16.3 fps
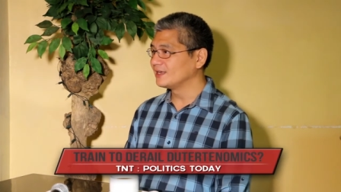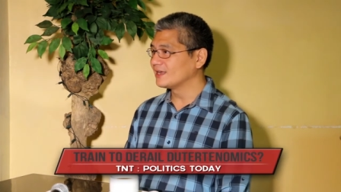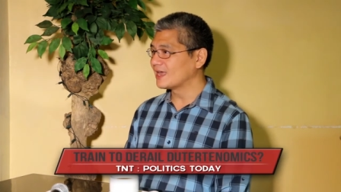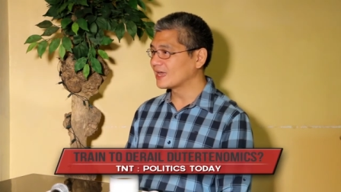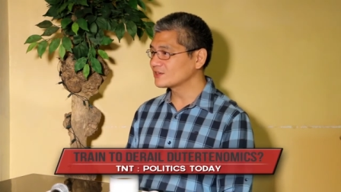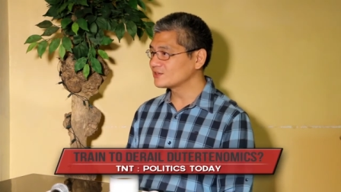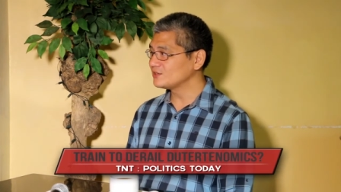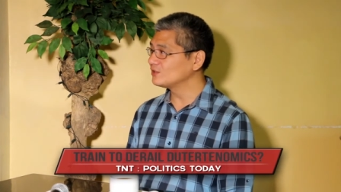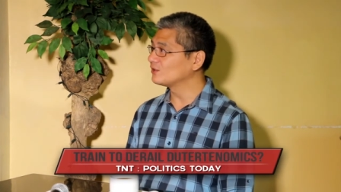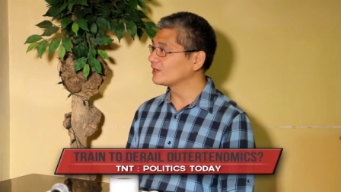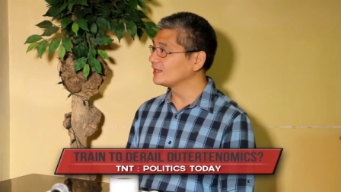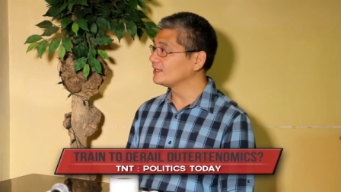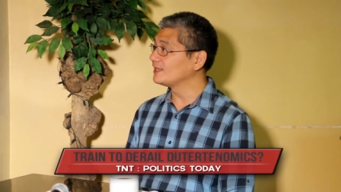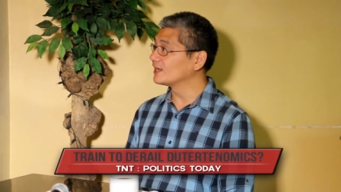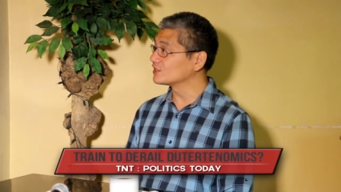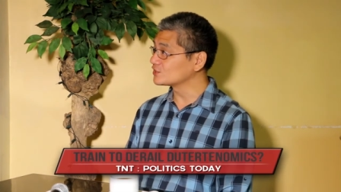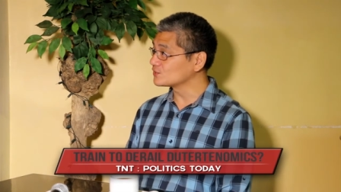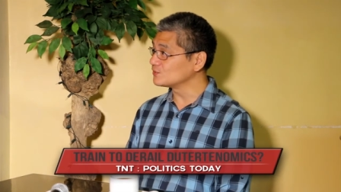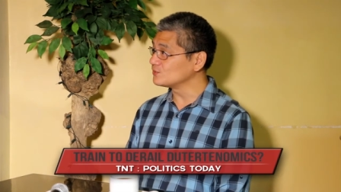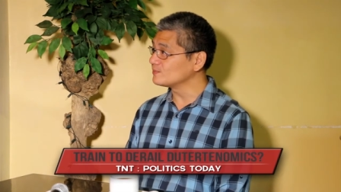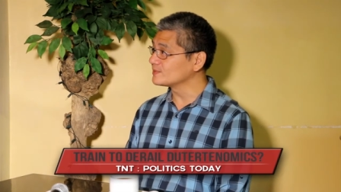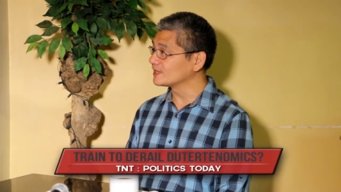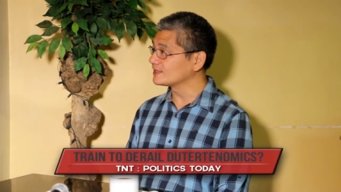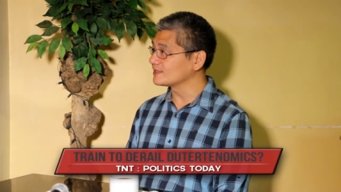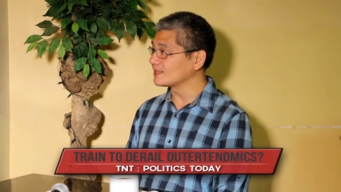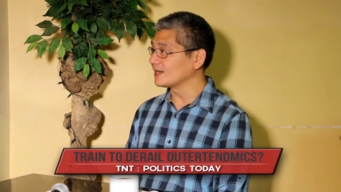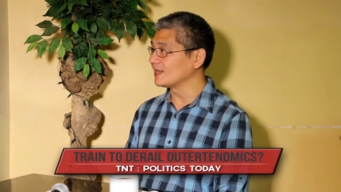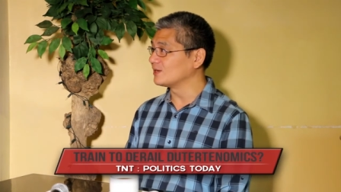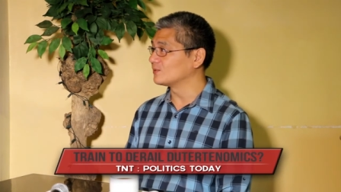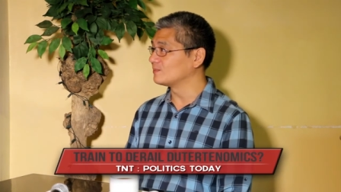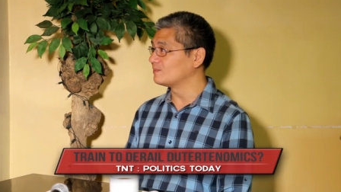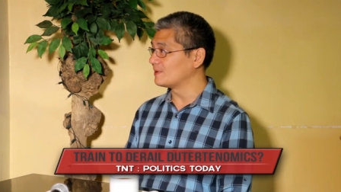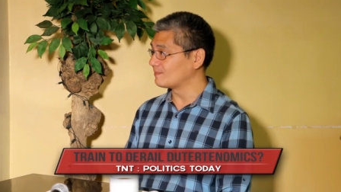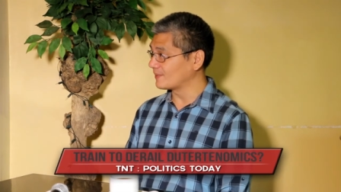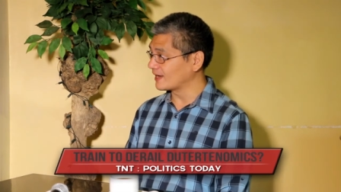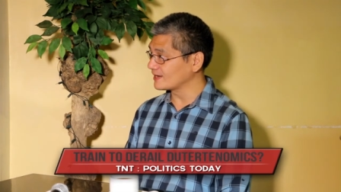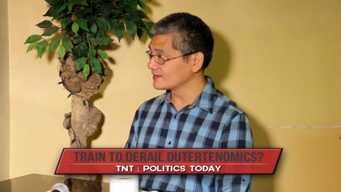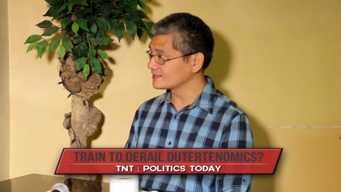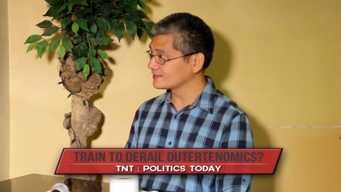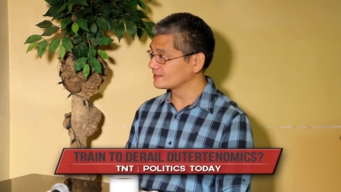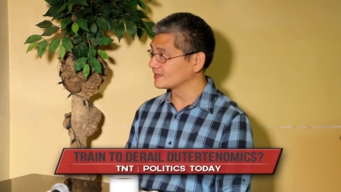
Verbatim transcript: actually already assumed that TRAIN would be passed.